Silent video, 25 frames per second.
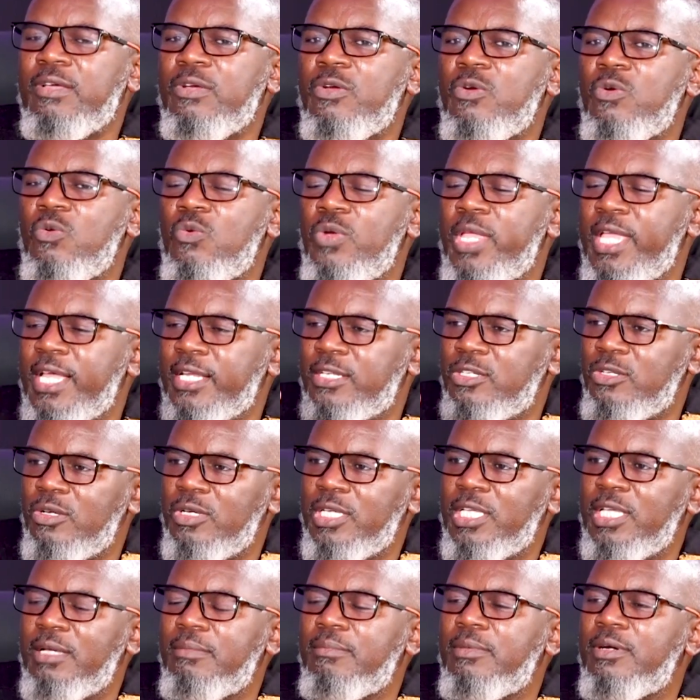we are
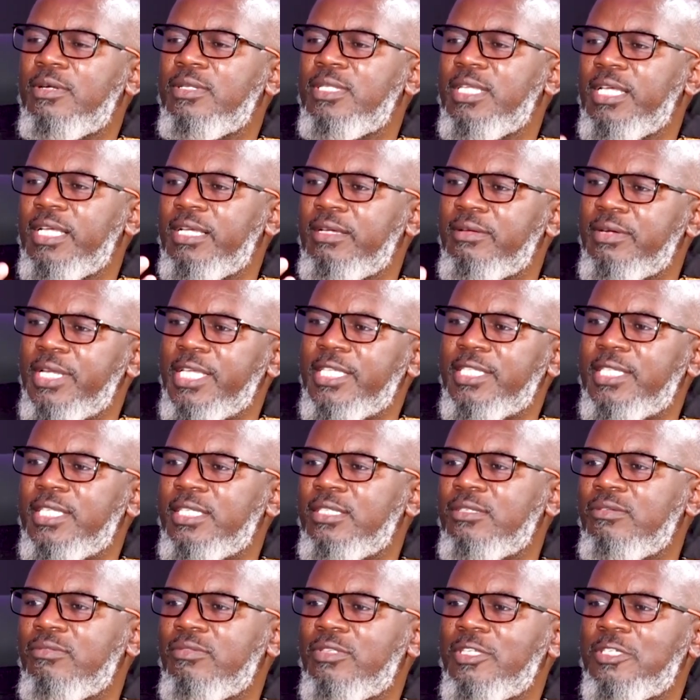talking about the graces
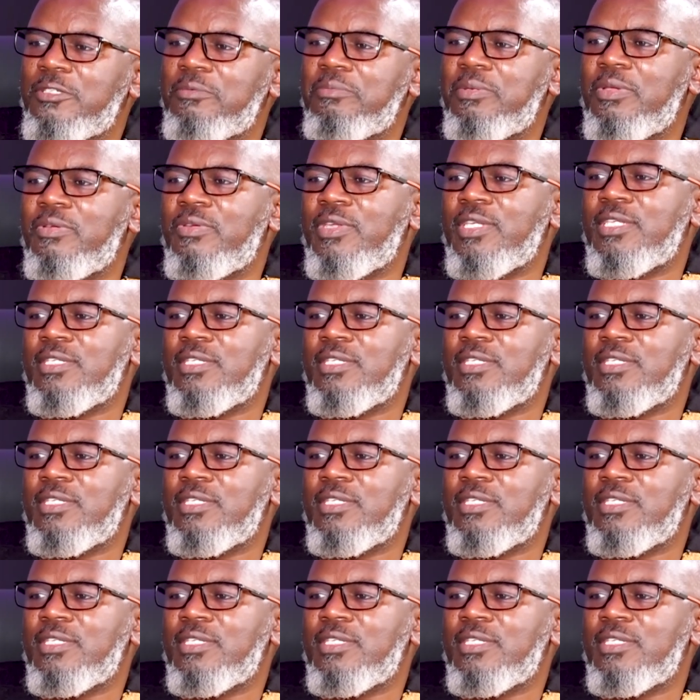of the Spirit.